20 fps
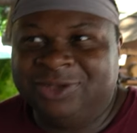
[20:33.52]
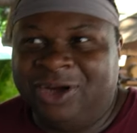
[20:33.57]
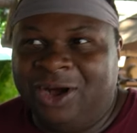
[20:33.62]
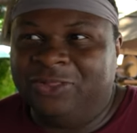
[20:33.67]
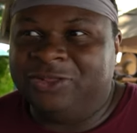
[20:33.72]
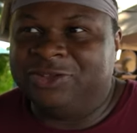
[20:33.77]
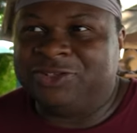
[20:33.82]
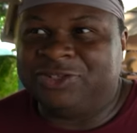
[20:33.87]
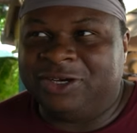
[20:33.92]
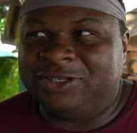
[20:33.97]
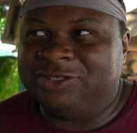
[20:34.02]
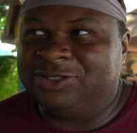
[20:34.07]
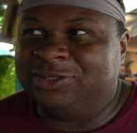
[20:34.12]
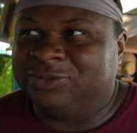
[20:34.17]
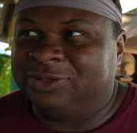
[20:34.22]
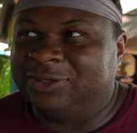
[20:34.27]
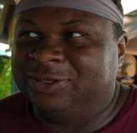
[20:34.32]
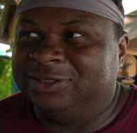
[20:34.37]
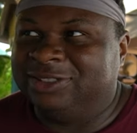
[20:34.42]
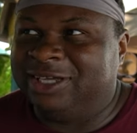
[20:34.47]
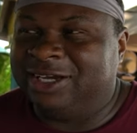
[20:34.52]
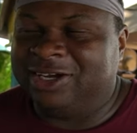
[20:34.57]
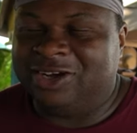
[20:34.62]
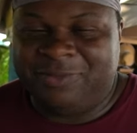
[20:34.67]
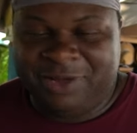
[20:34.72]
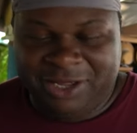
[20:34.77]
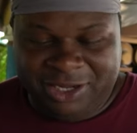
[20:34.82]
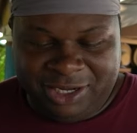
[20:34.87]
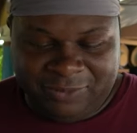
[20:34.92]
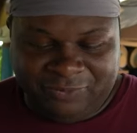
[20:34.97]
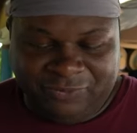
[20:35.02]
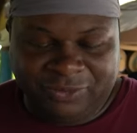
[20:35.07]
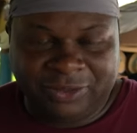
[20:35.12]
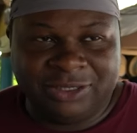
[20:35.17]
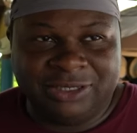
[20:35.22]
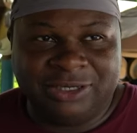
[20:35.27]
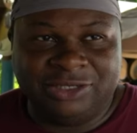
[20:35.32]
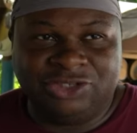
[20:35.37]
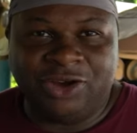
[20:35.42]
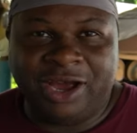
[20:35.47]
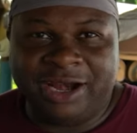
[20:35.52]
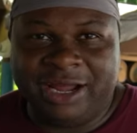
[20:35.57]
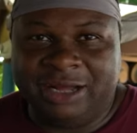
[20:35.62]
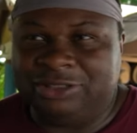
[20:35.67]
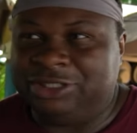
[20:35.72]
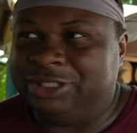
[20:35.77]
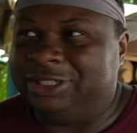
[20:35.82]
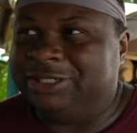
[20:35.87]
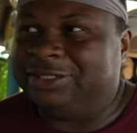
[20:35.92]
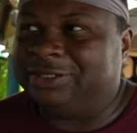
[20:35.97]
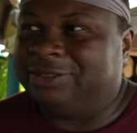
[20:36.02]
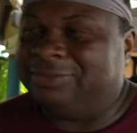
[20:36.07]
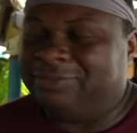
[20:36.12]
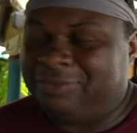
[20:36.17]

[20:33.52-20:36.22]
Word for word: All the sauce in the world is not going to make up for dried out cheese.